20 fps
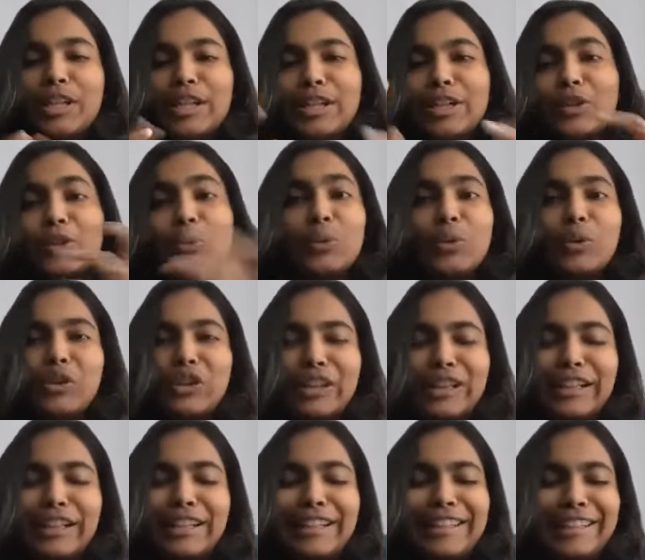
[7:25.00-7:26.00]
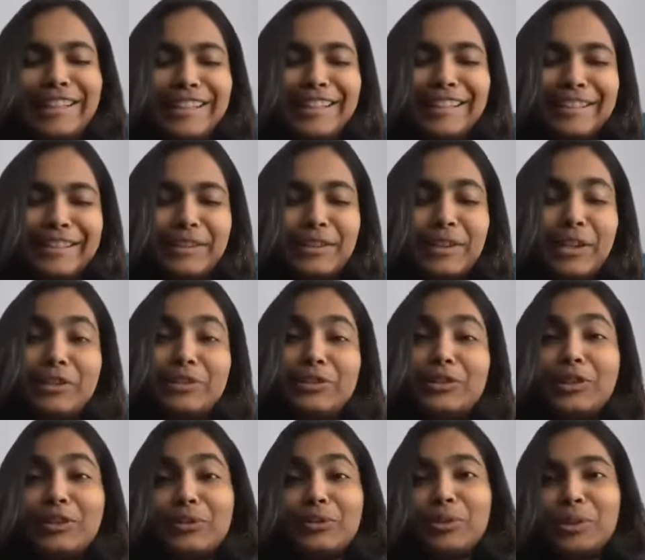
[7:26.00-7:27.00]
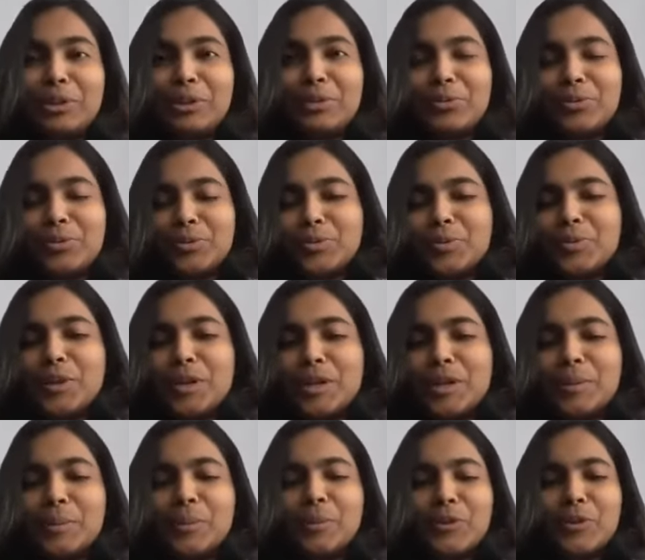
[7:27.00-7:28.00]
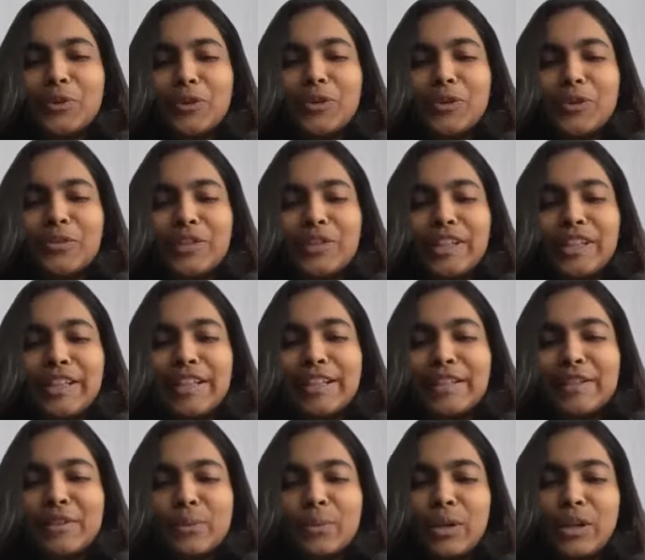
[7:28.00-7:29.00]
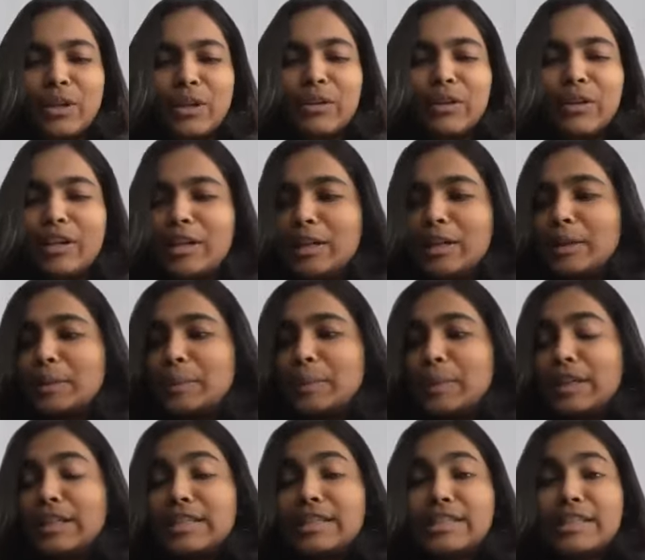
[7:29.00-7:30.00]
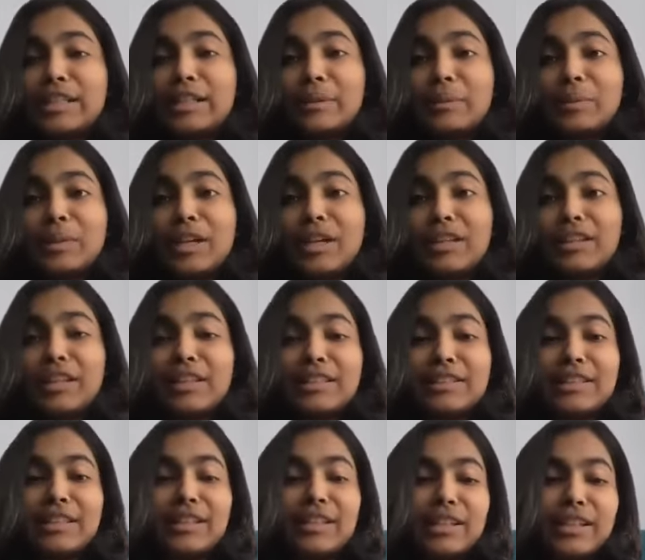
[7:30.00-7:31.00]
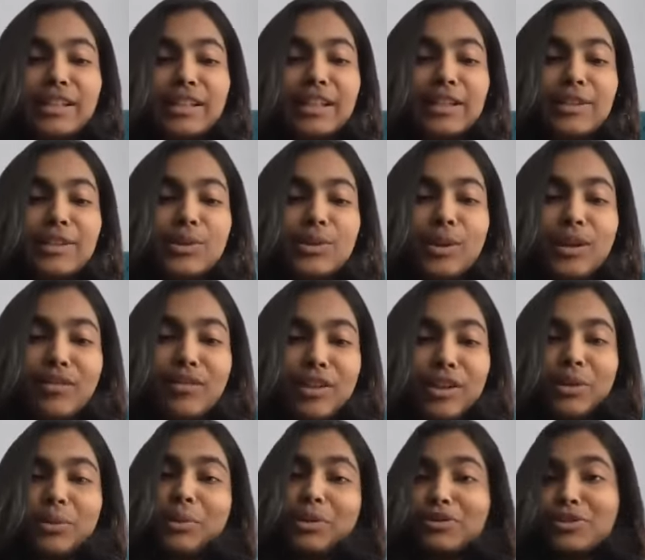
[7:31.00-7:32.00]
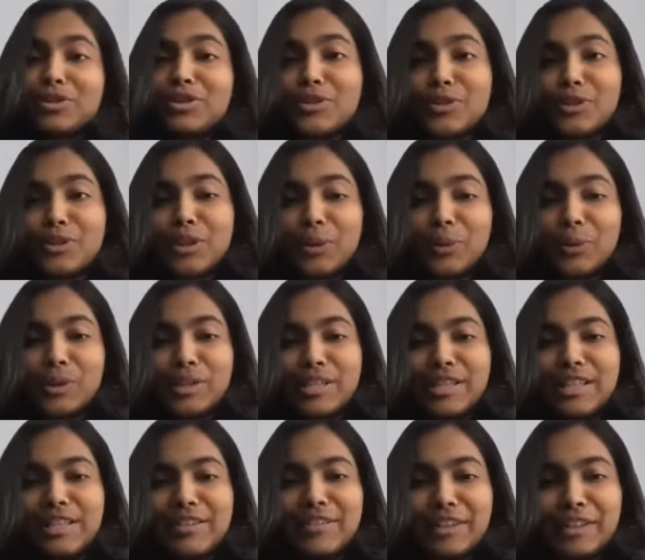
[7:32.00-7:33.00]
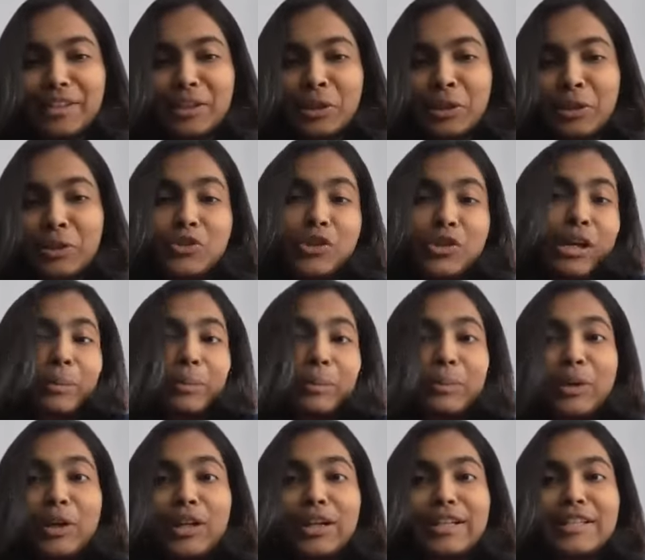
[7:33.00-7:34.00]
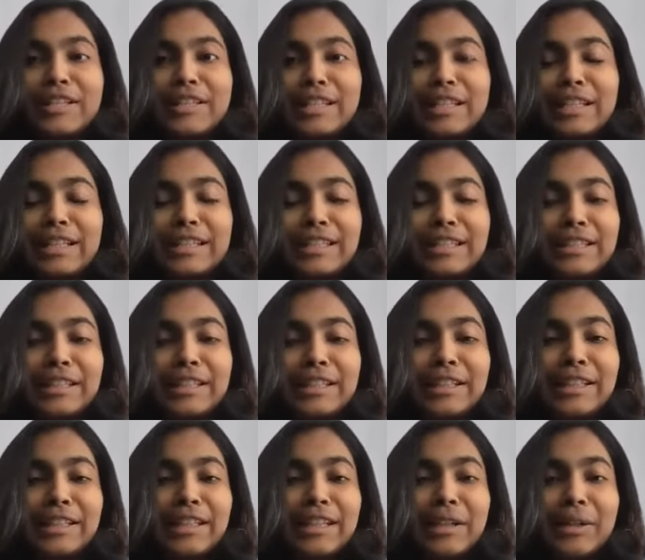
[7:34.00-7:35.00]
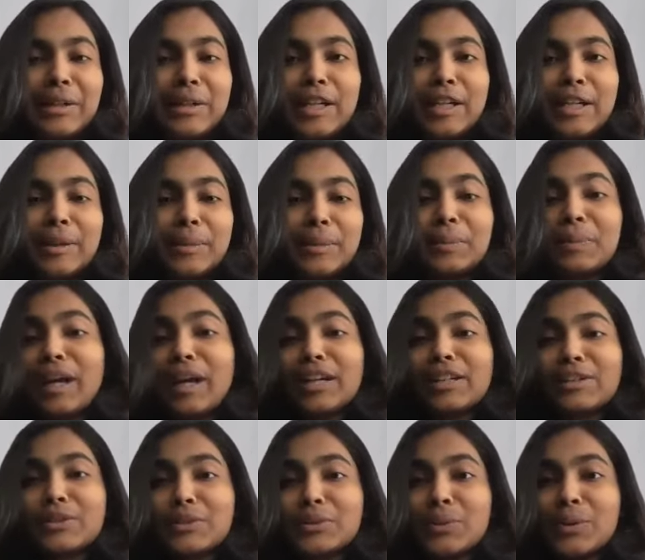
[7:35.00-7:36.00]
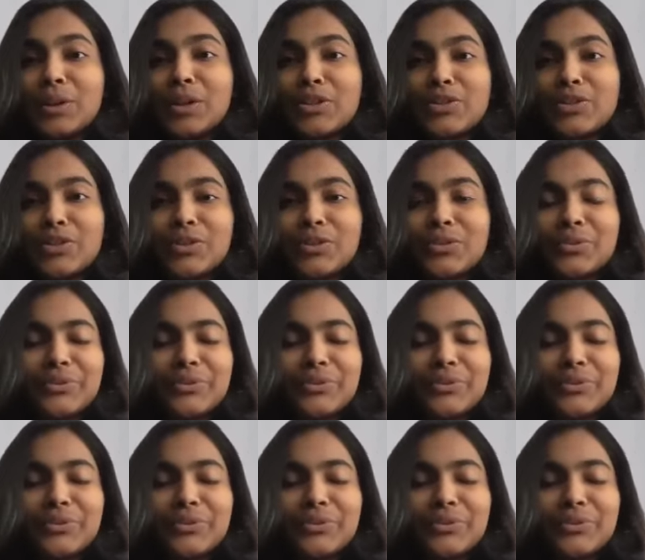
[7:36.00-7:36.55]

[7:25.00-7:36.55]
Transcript: Google it, and you can read through more of it as well. But yeah, that's it. And in case you have any questions, you can always leave in the chat box. And yeah, I'm back to Ashraf.